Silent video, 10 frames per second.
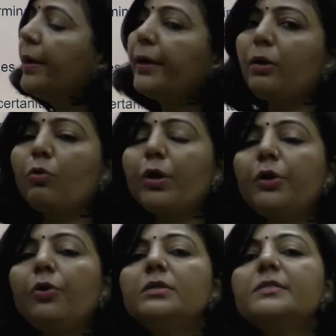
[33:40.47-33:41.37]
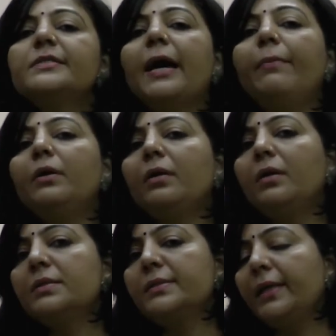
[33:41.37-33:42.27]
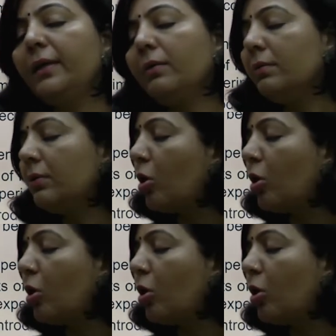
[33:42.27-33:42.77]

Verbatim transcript: that you cannot simultaneously uh,